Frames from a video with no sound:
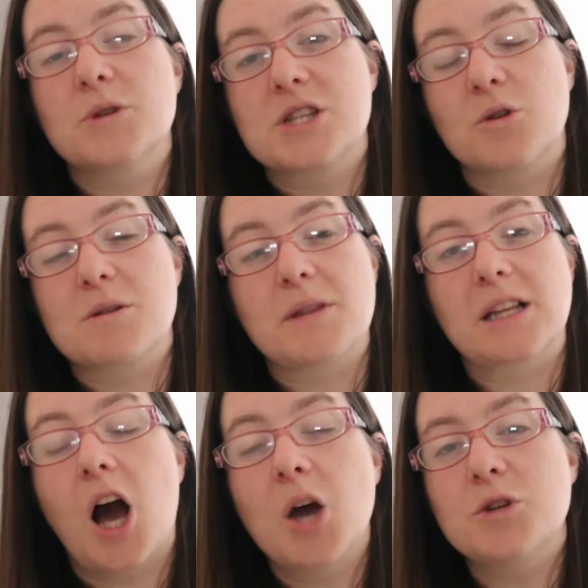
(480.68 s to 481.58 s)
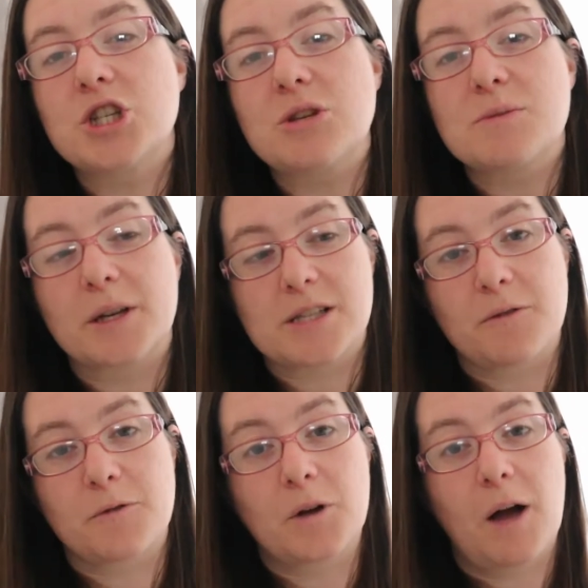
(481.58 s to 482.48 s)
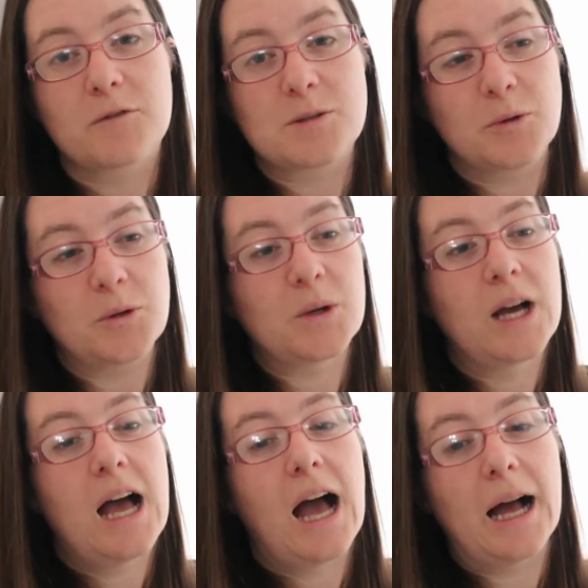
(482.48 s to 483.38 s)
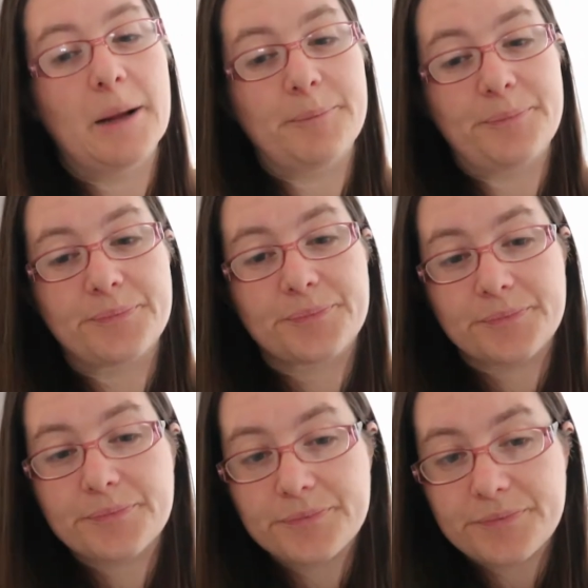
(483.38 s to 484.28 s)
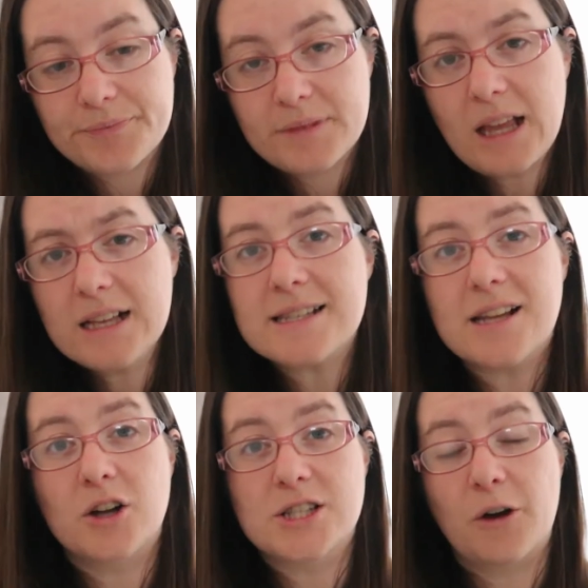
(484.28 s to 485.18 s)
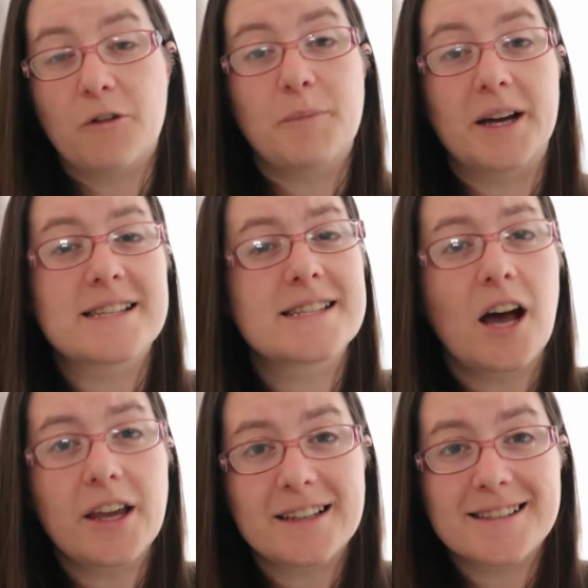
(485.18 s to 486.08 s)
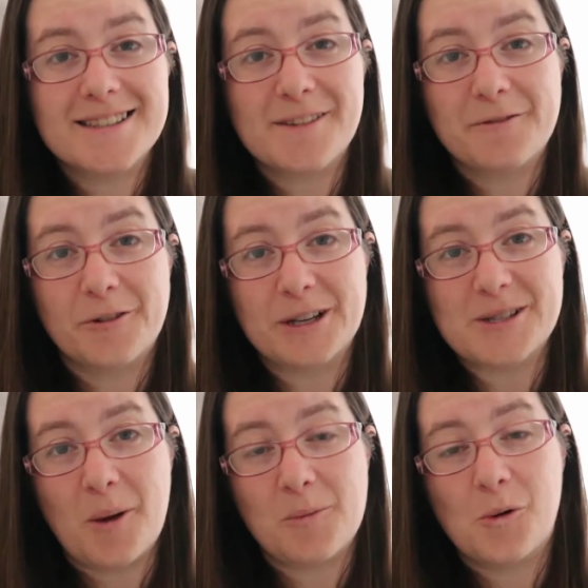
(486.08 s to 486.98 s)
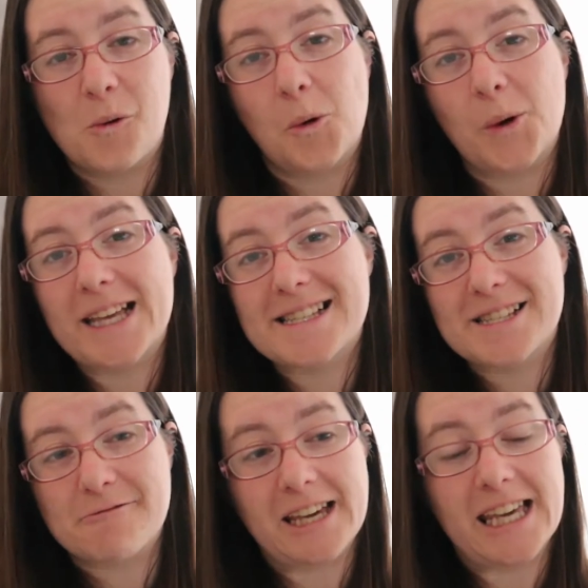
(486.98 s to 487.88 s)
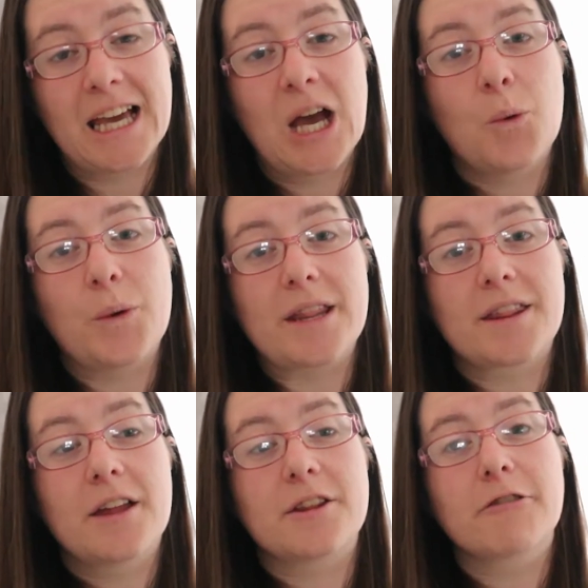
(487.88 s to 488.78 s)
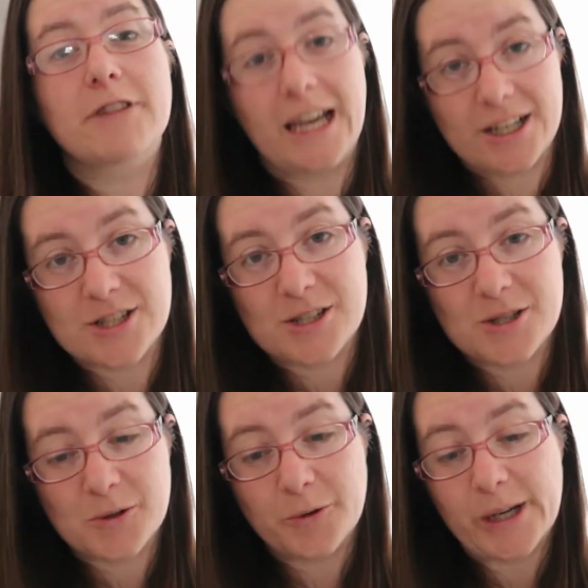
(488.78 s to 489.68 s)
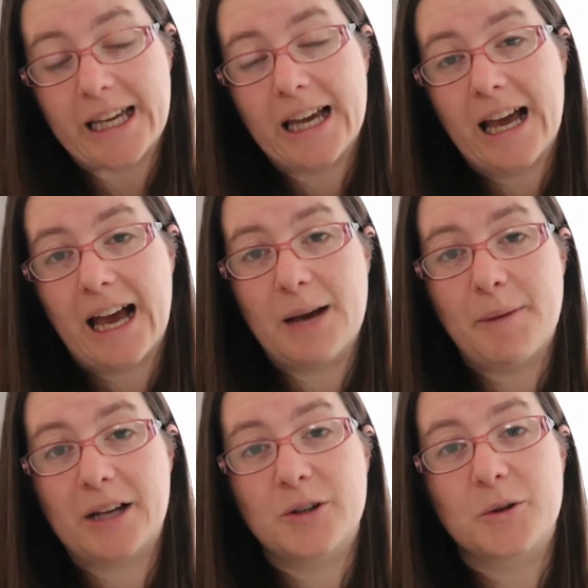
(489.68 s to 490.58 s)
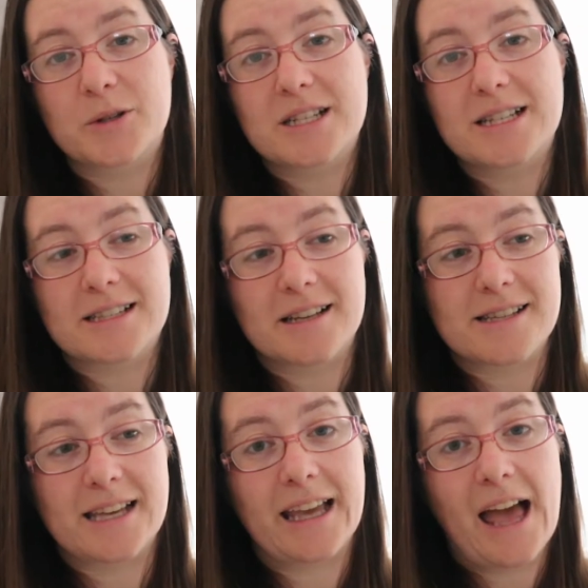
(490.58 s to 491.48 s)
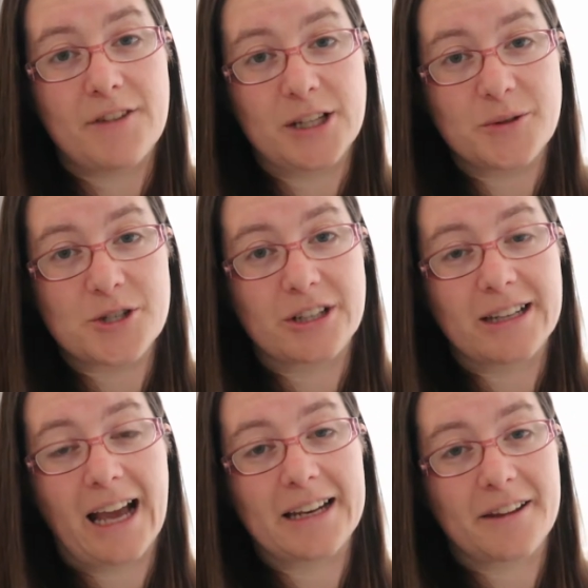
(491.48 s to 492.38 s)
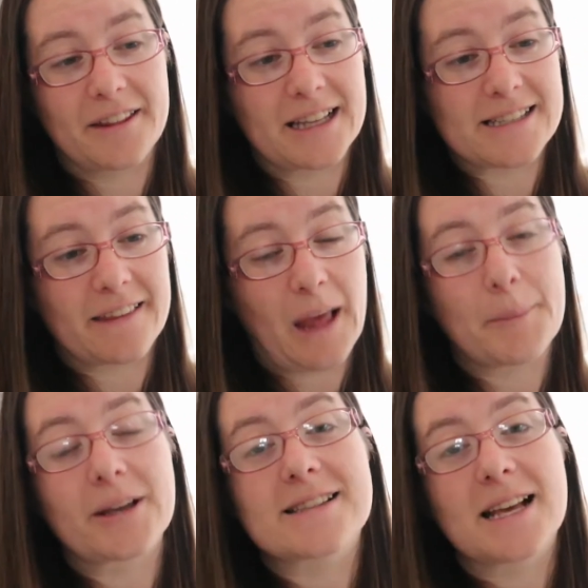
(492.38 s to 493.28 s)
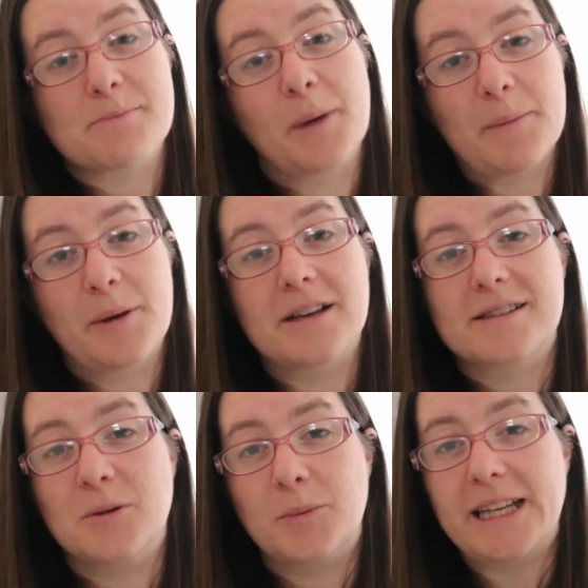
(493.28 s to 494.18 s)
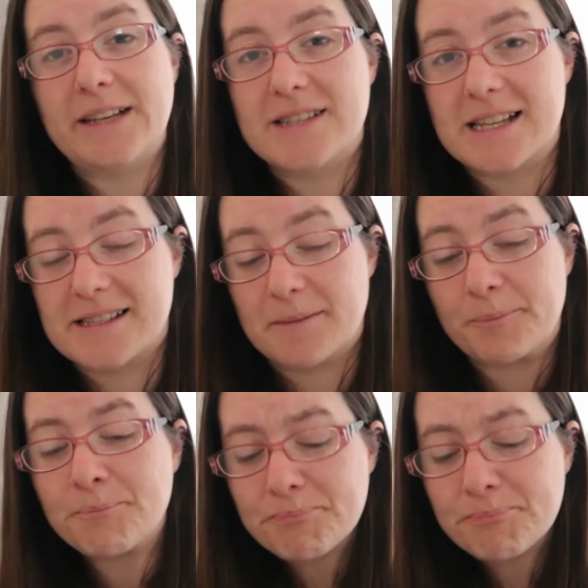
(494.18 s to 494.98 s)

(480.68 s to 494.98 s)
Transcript: it's not something that I would use because I don't feel comfortable um, starting off my science, for example, or history with the creation story um, and not discussing evolution and other things like that because that's my personal belief system.